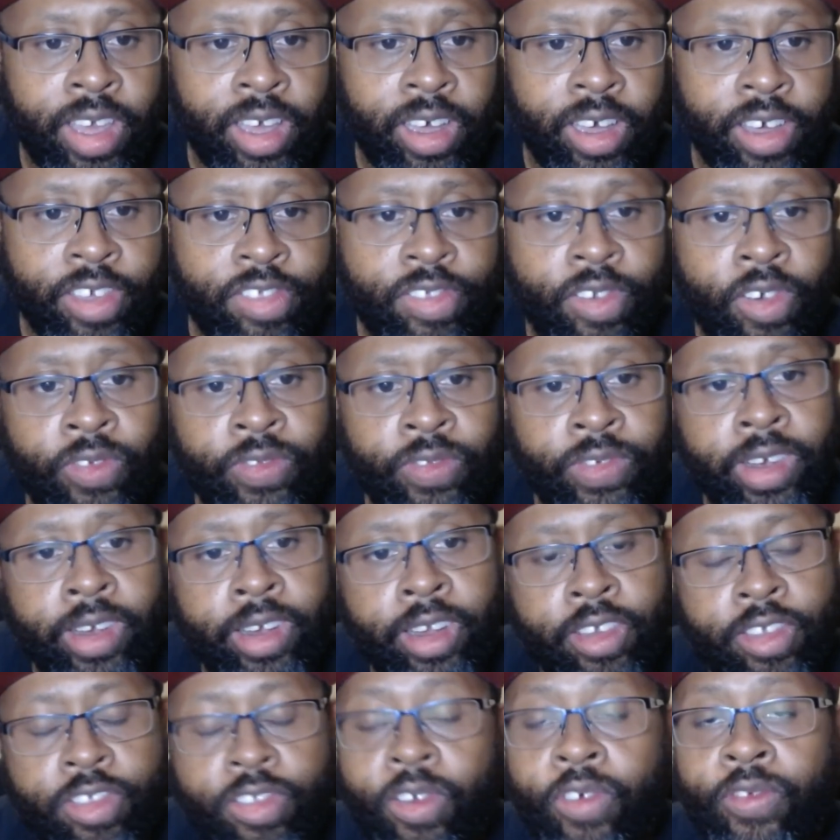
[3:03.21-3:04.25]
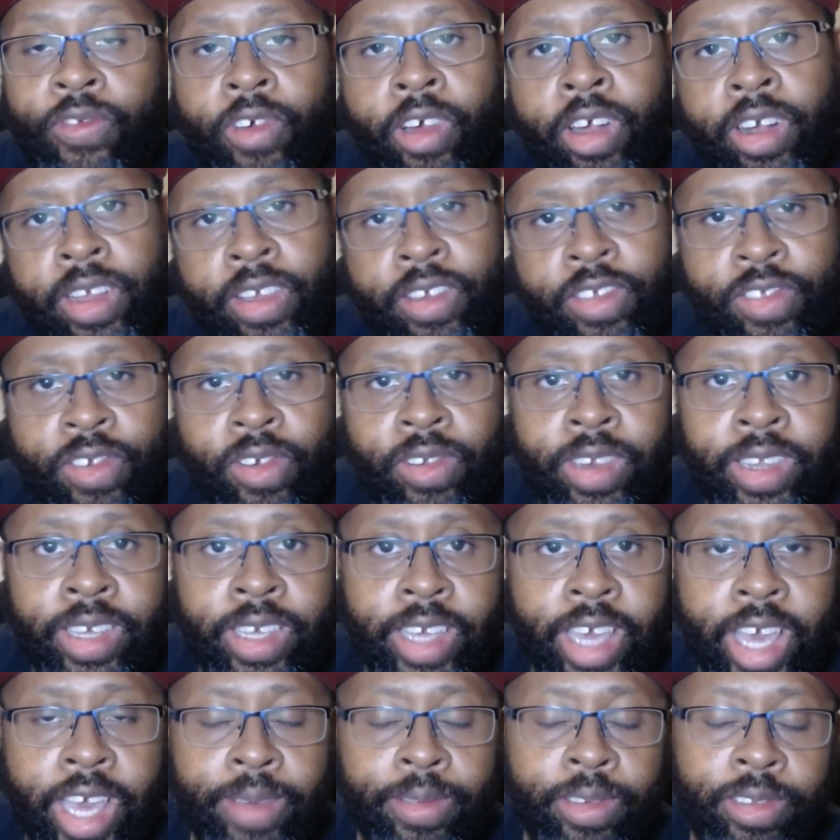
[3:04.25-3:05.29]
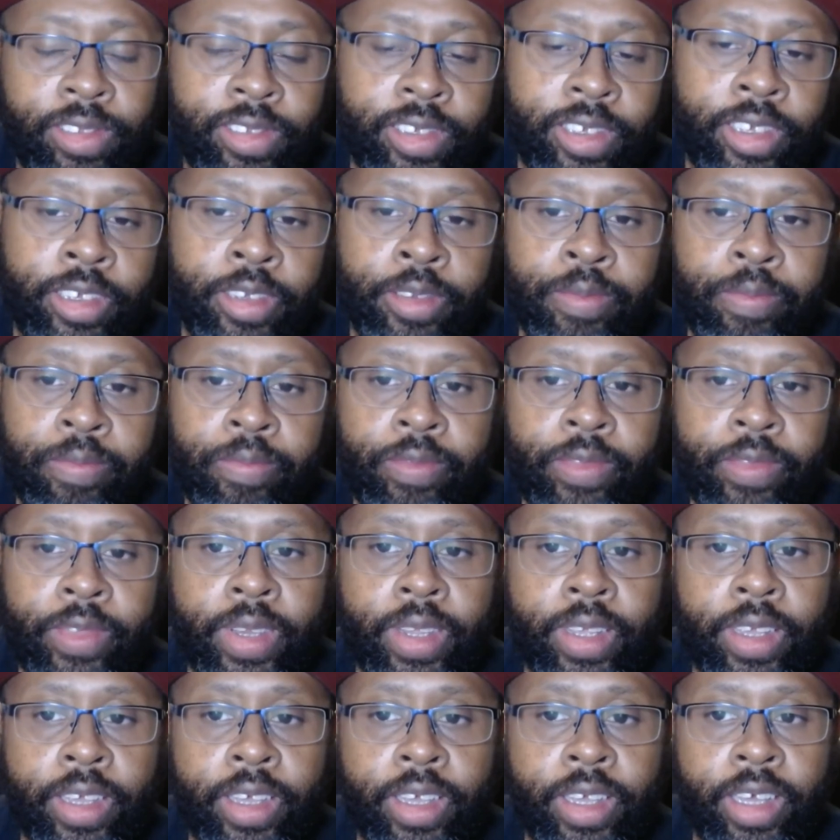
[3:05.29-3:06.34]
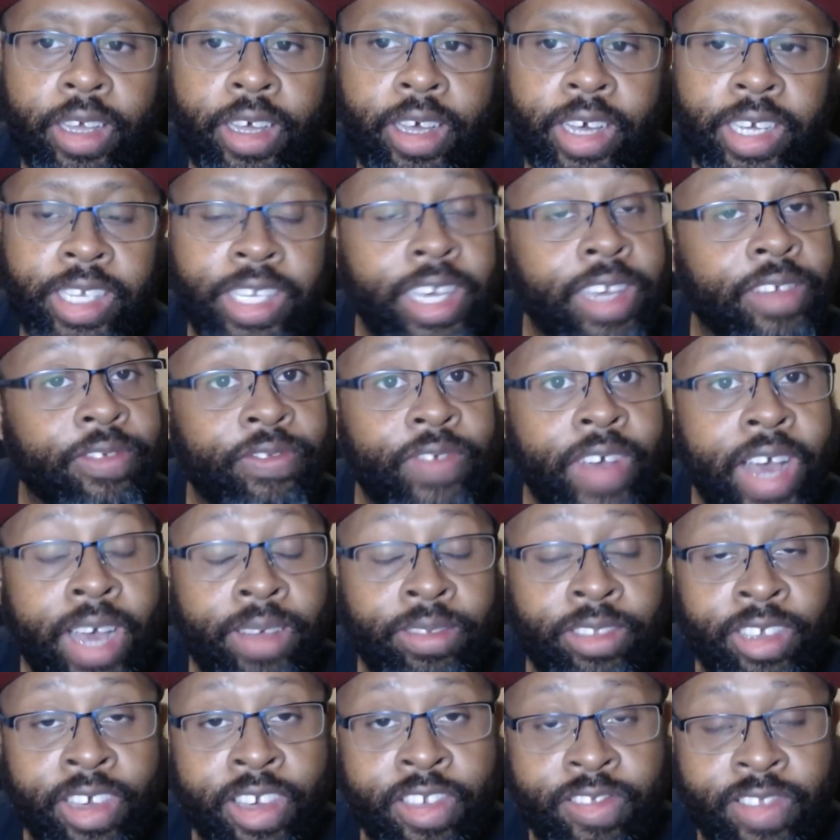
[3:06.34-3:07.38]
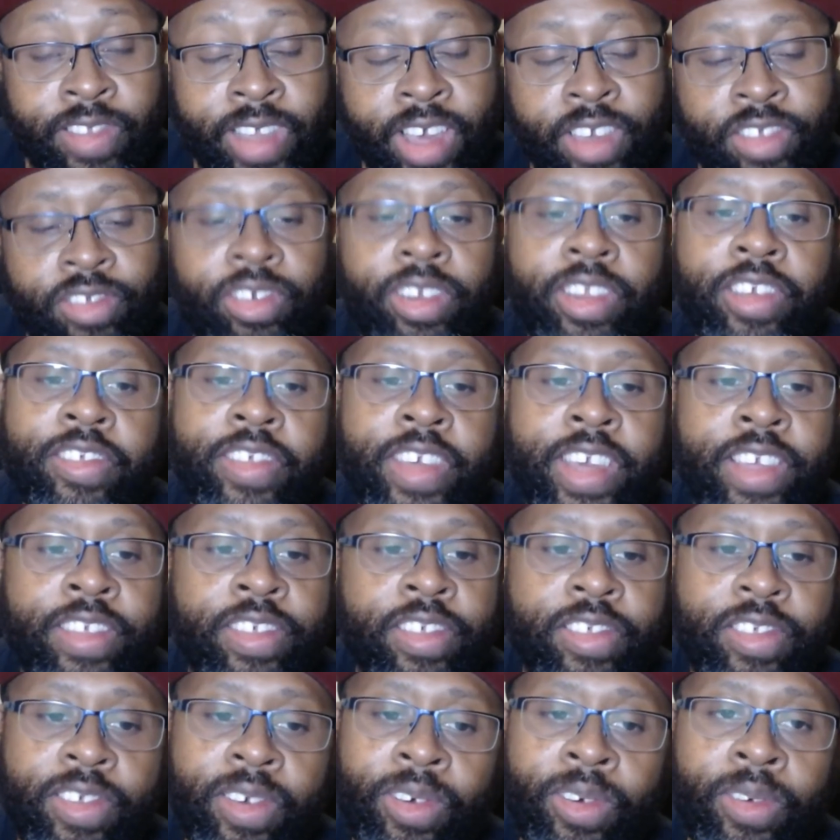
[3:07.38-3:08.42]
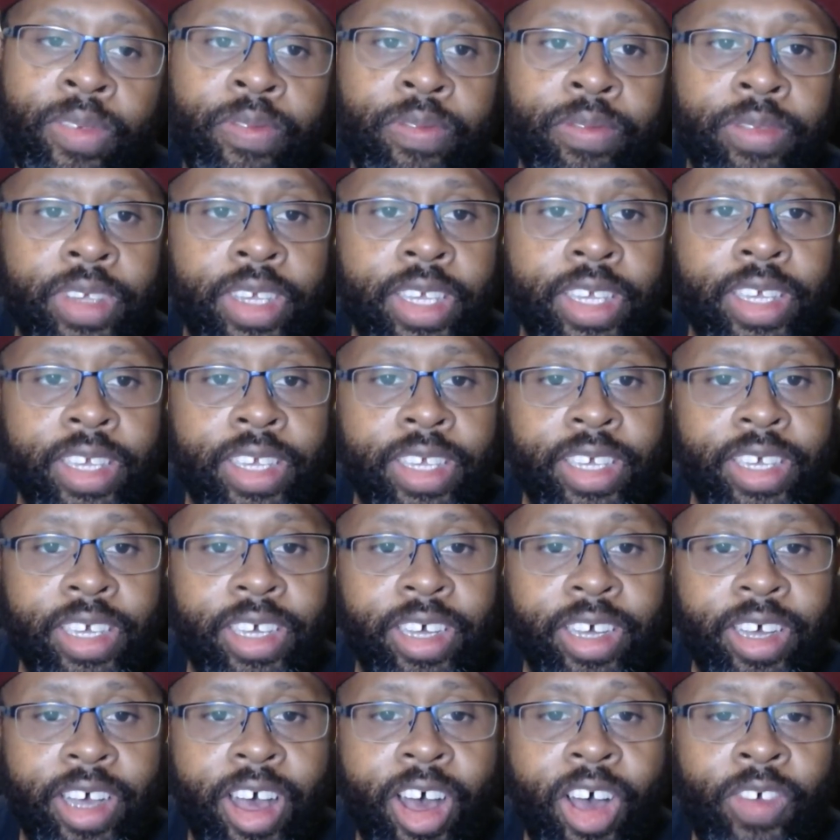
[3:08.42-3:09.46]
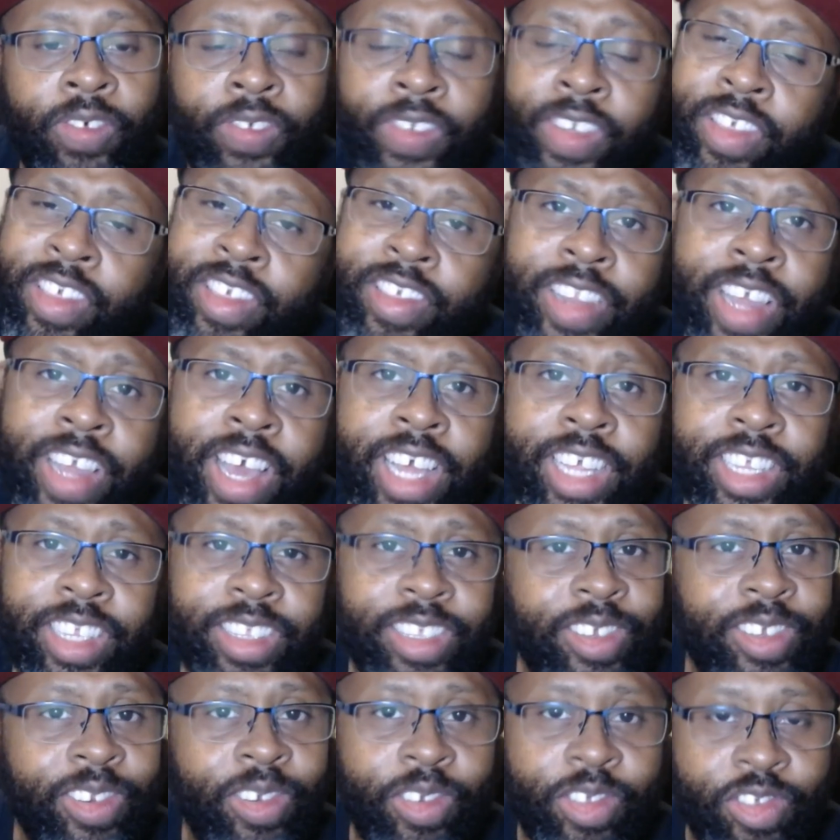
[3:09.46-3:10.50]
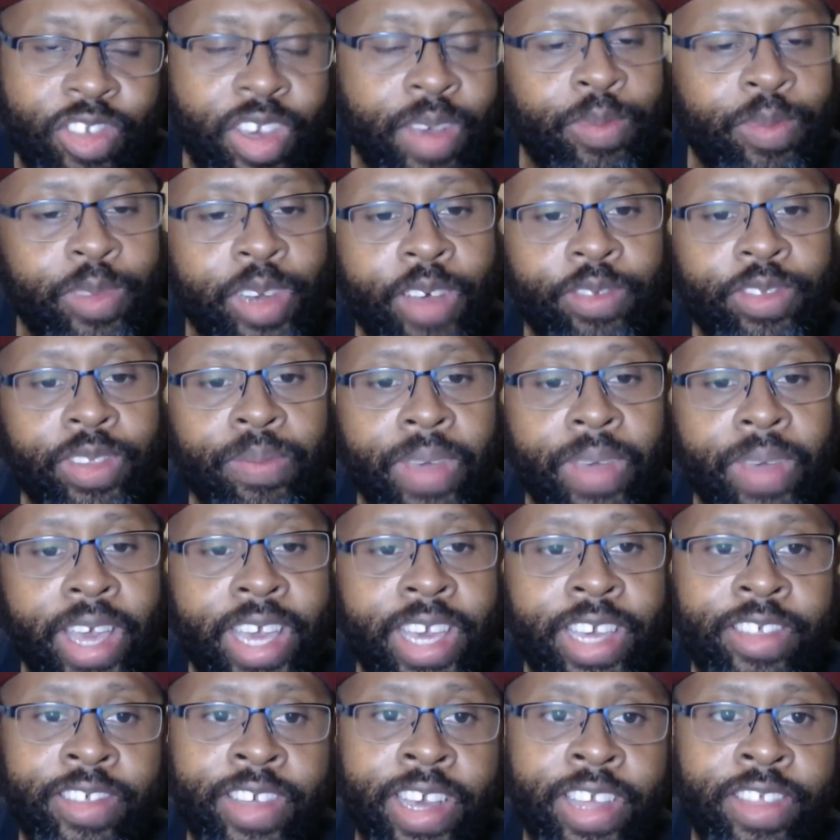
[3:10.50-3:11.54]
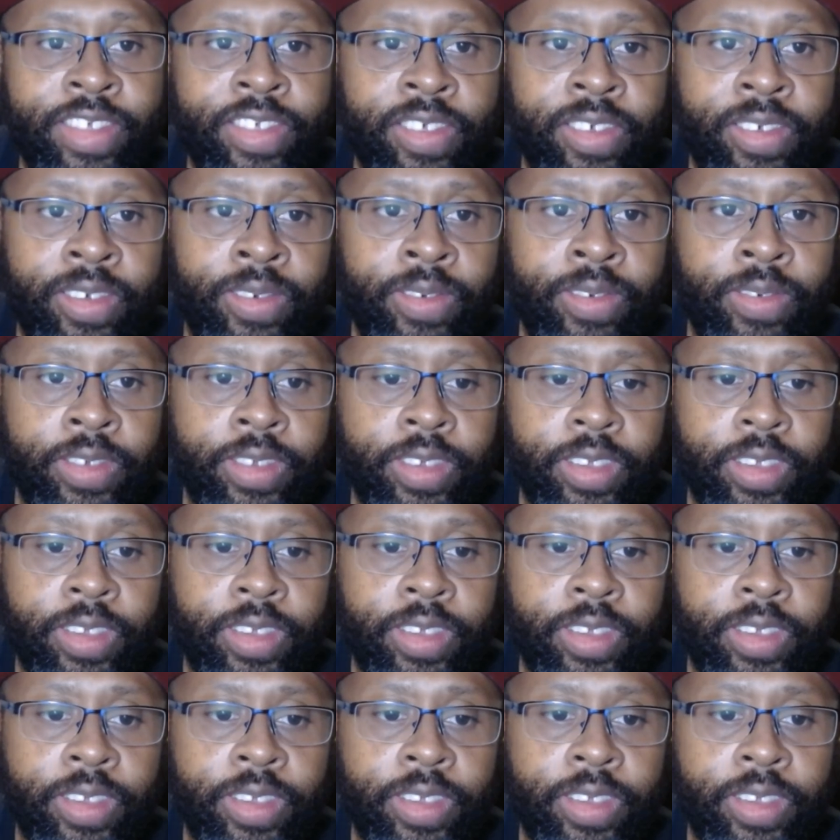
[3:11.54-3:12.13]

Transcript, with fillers: Uh, so far, so far, they was only able to uh, get five touchdowns on the season. So uh, offense is not, you know, jumping off the page at you.